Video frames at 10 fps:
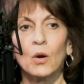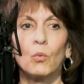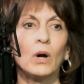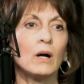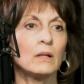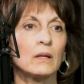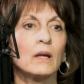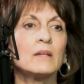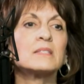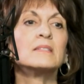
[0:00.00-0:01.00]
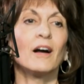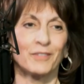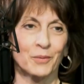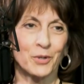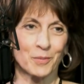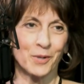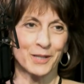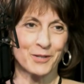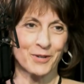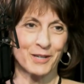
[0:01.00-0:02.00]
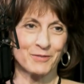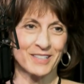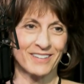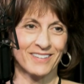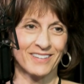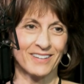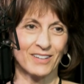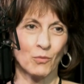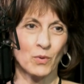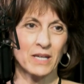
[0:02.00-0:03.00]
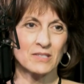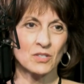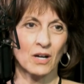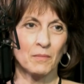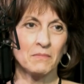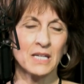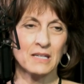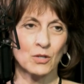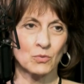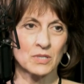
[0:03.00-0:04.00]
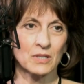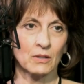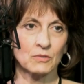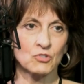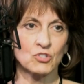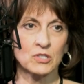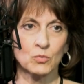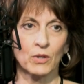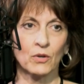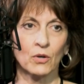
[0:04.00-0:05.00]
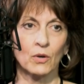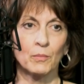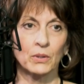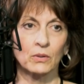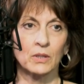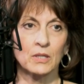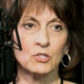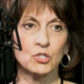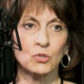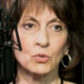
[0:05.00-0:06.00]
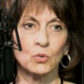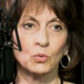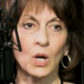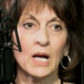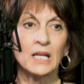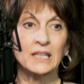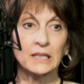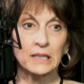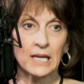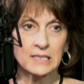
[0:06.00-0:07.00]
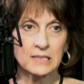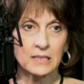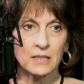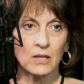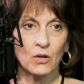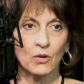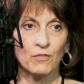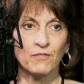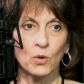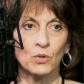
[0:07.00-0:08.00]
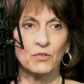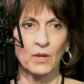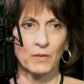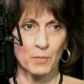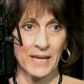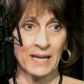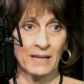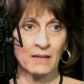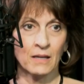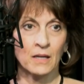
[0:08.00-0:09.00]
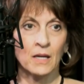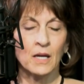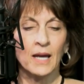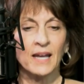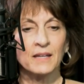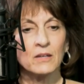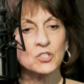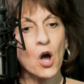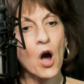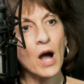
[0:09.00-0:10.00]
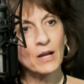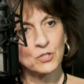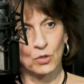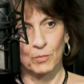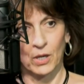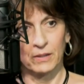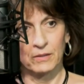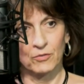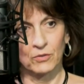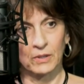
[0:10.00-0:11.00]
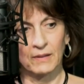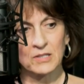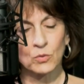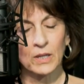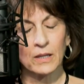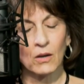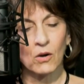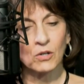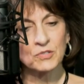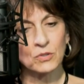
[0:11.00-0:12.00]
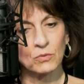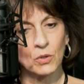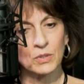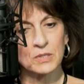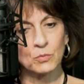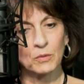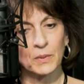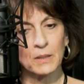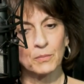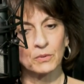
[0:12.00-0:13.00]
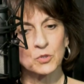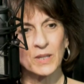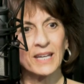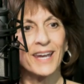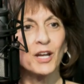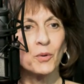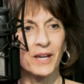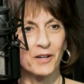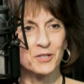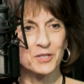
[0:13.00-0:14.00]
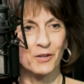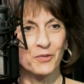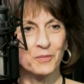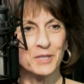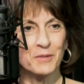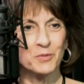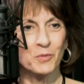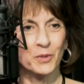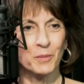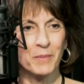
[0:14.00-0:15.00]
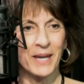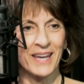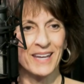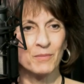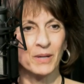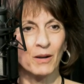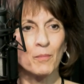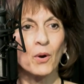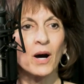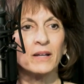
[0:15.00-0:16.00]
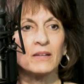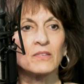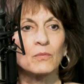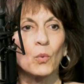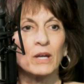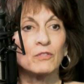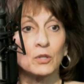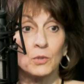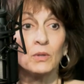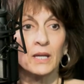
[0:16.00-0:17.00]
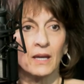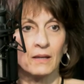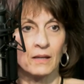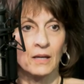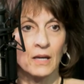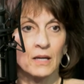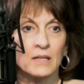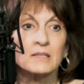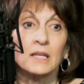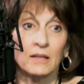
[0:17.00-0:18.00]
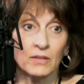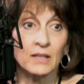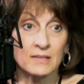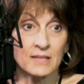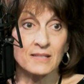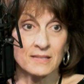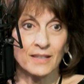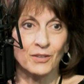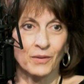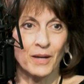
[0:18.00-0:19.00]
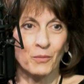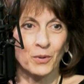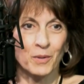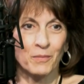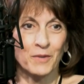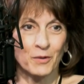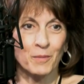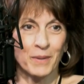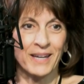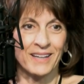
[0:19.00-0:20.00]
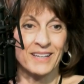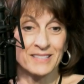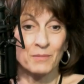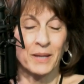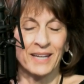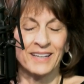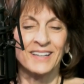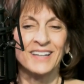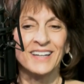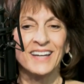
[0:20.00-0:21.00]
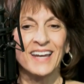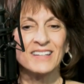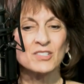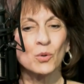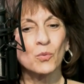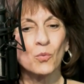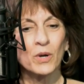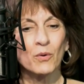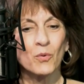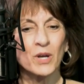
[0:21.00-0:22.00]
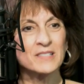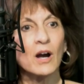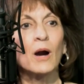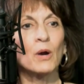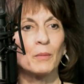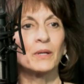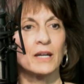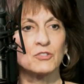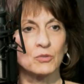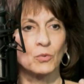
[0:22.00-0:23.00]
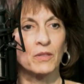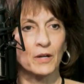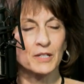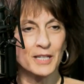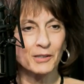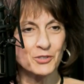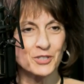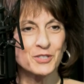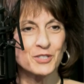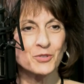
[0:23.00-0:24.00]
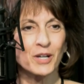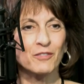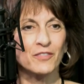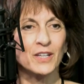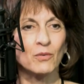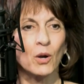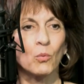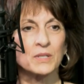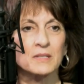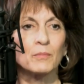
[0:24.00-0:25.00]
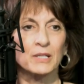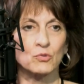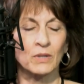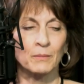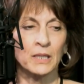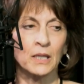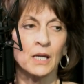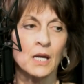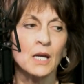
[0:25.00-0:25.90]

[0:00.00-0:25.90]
Well, it's definitely what her body craved. Uh, we saw immediate results just with her ability to lessen her focus on the pain and talk to her body differently. That's what I also notice with people is we get angry at ourselves sometimes when we're in pain, but our body's way of communicating is giving us that signal that we're in they're in pain, it's in pain. And so it's our obligation with our intelligence to try to figure out what's the best remedy.